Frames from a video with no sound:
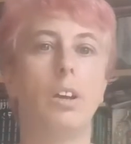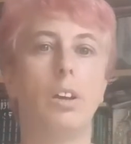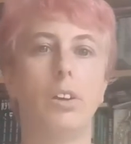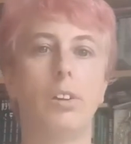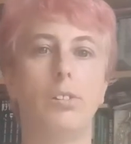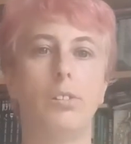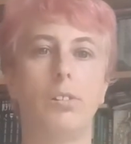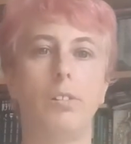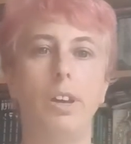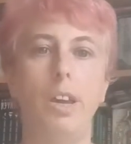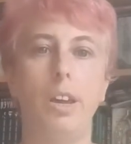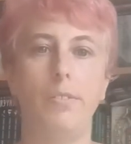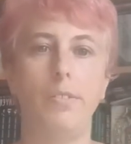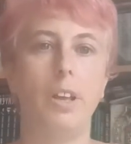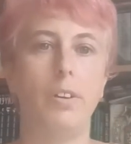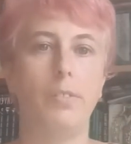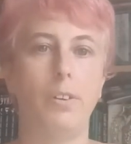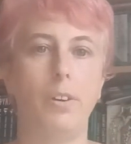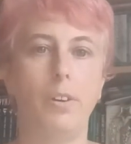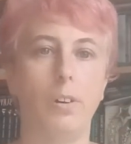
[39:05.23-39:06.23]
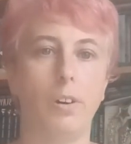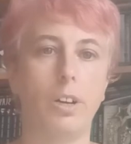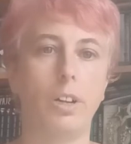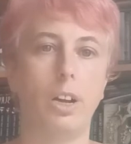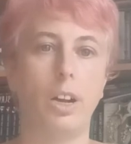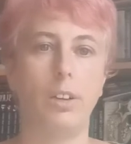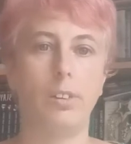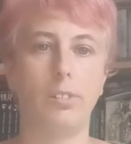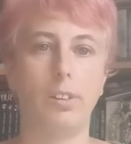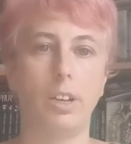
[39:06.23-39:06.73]
So even if you're
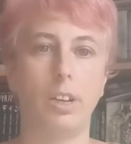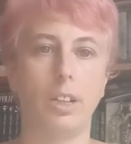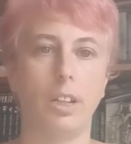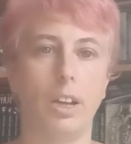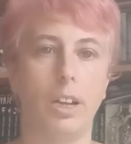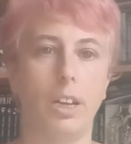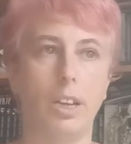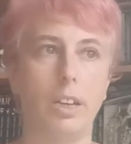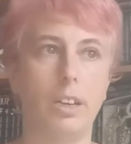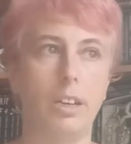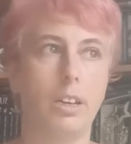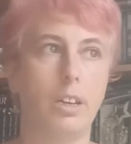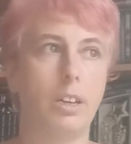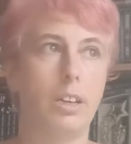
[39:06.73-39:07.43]
organising like